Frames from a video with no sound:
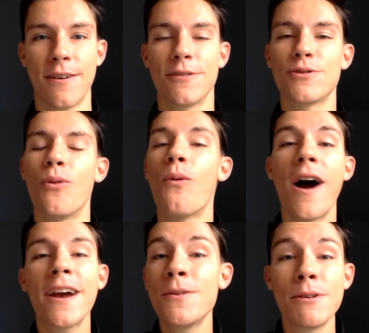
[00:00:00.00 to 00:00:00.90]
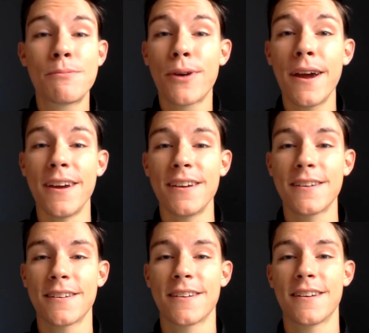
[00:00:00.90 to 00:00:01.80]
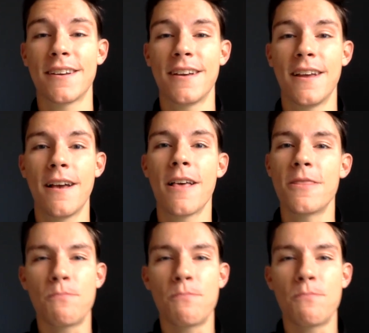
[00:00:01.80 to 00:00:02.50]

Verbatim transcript: So, why do we pray? The